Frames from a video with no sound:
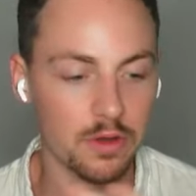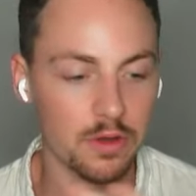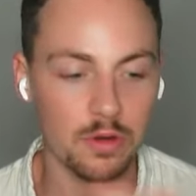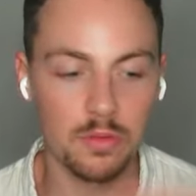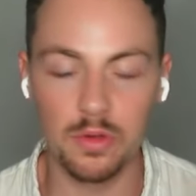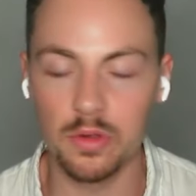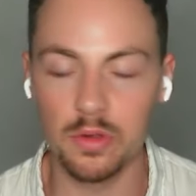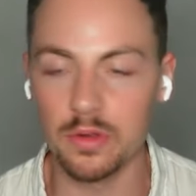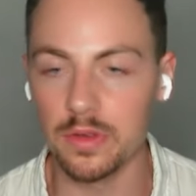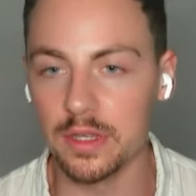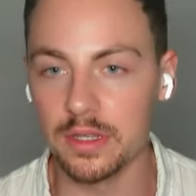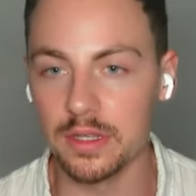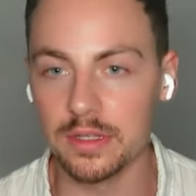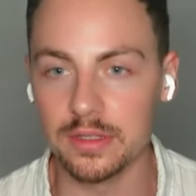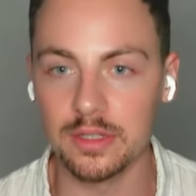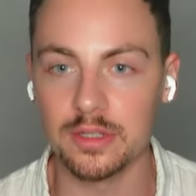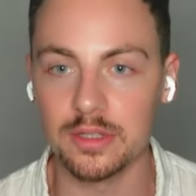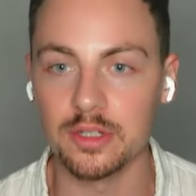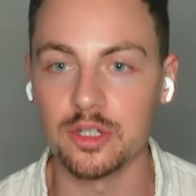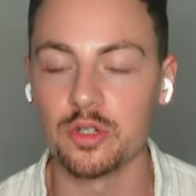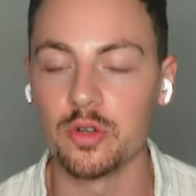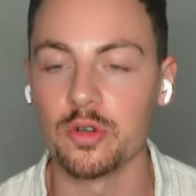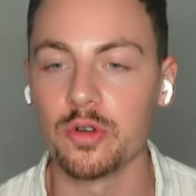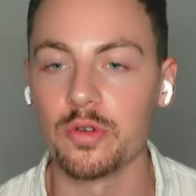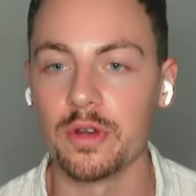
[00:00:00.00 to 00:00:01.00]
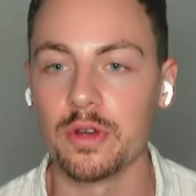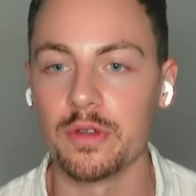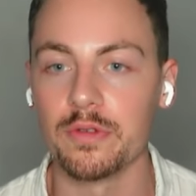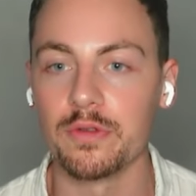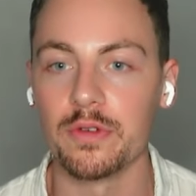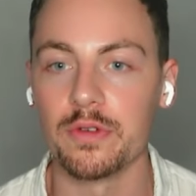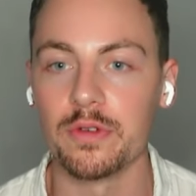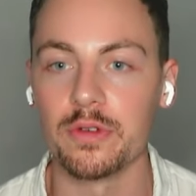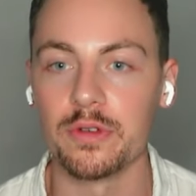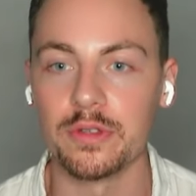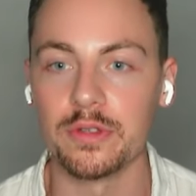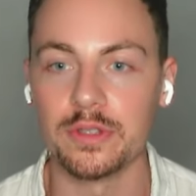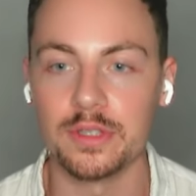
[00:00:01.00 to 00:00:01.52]
with all these sugary
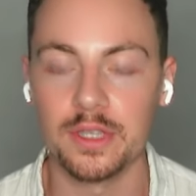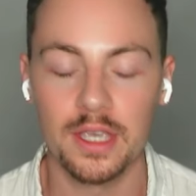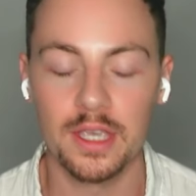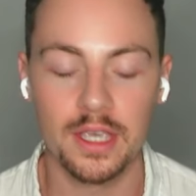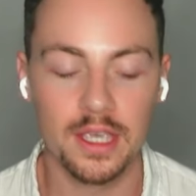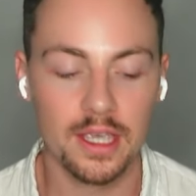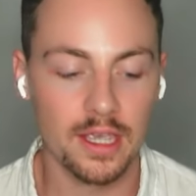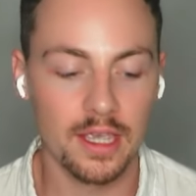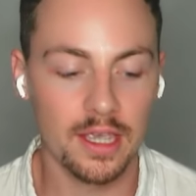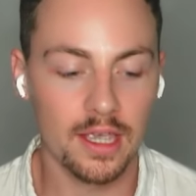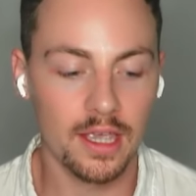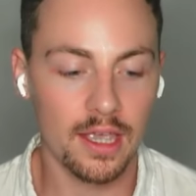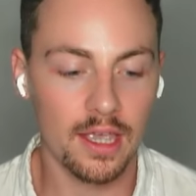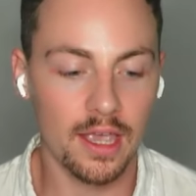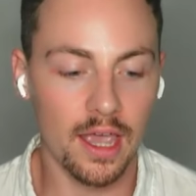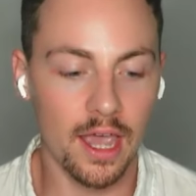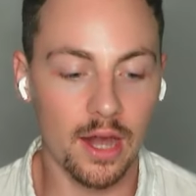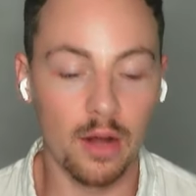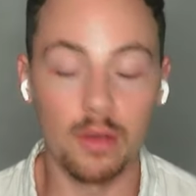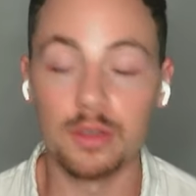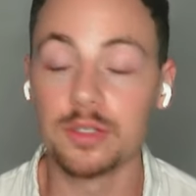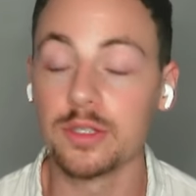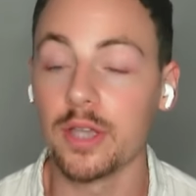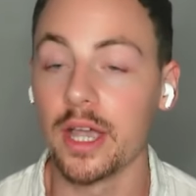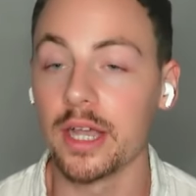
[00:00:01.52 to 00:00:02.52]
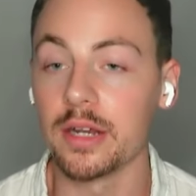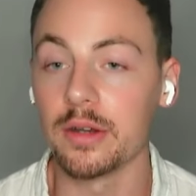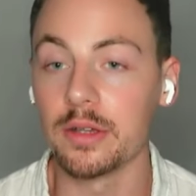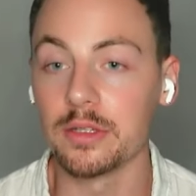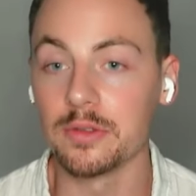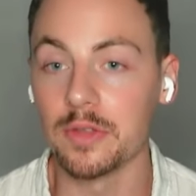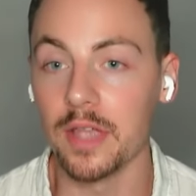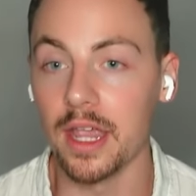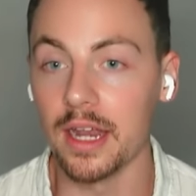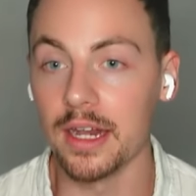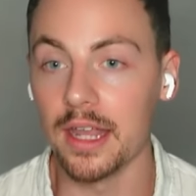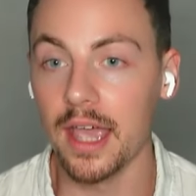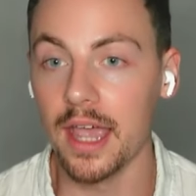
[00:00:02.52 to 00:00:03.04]
foods. And I was diagnosed
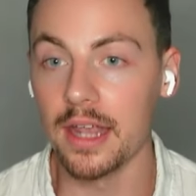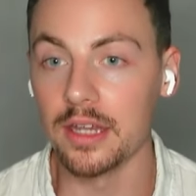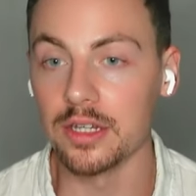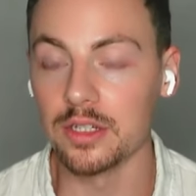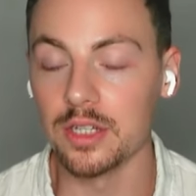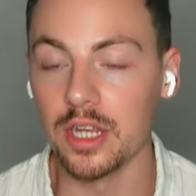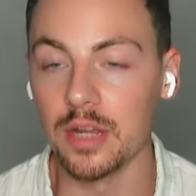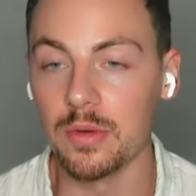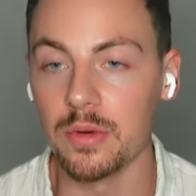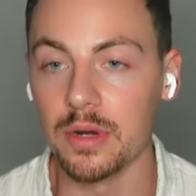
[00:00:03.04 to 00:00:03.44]
with ADHD